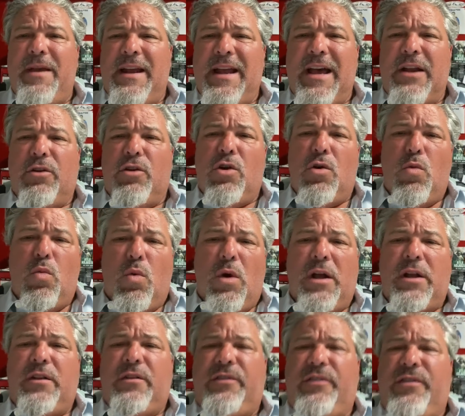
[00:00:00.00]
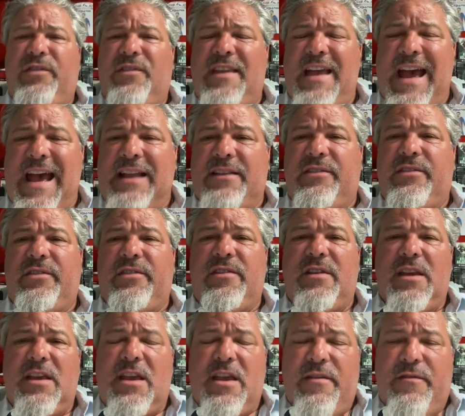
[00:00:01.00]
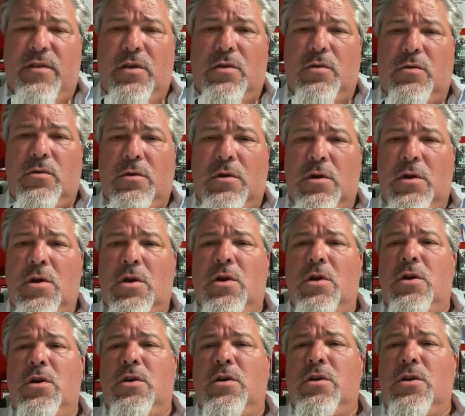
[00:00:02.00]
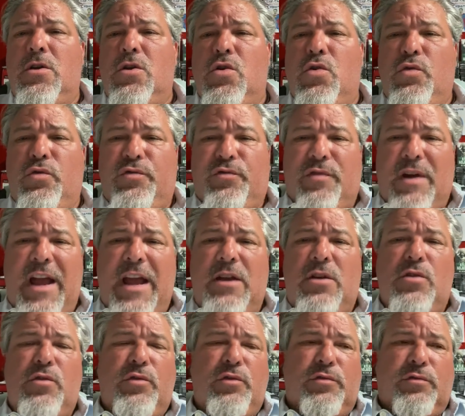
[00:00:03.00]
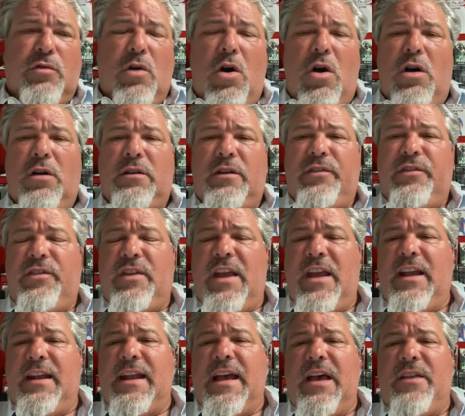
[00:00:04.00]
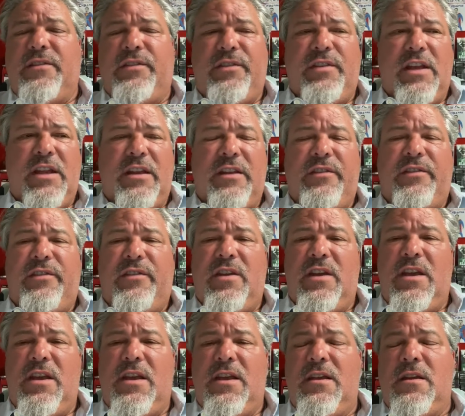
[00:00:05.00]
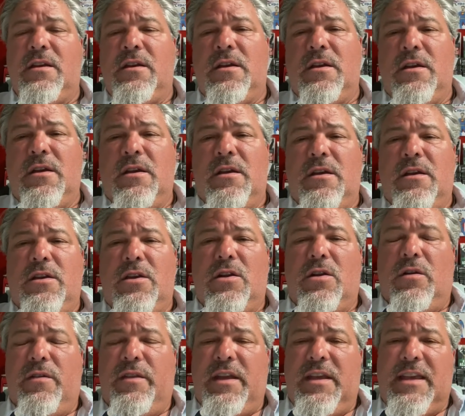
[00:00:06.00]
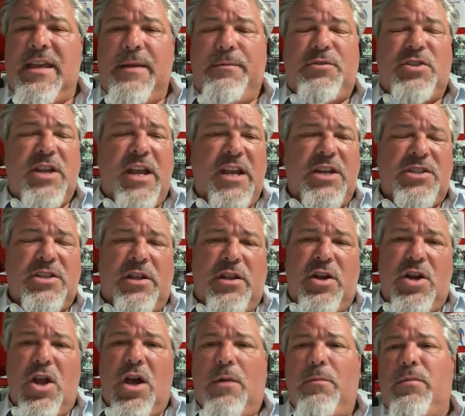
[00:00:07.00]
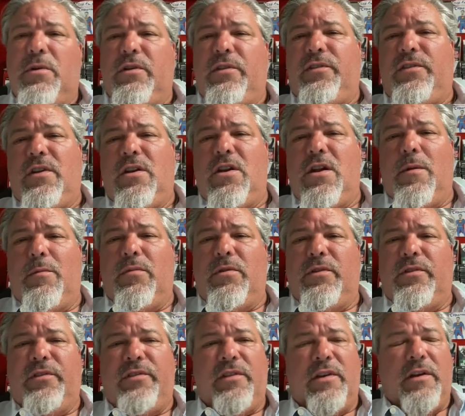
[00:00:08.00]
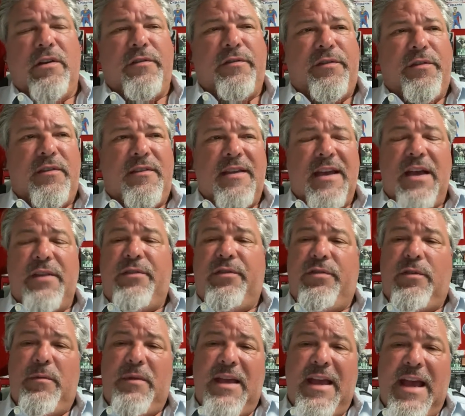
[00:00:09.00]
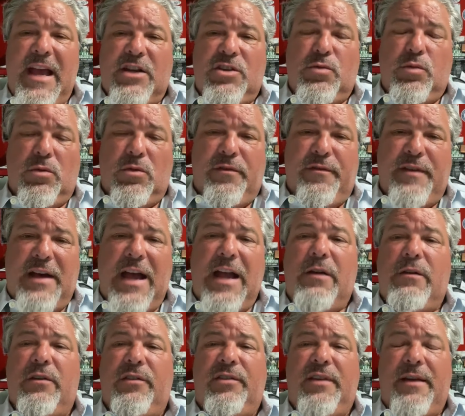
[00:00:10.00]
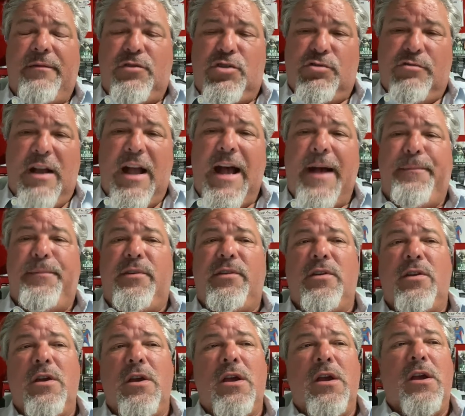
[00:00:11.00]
man, I don't know what stats to give you. Who's right, who's wrong. They're saying now the CDC, you know, they keep changing the numbers, and numbers of deaths from the actual virus have dropped.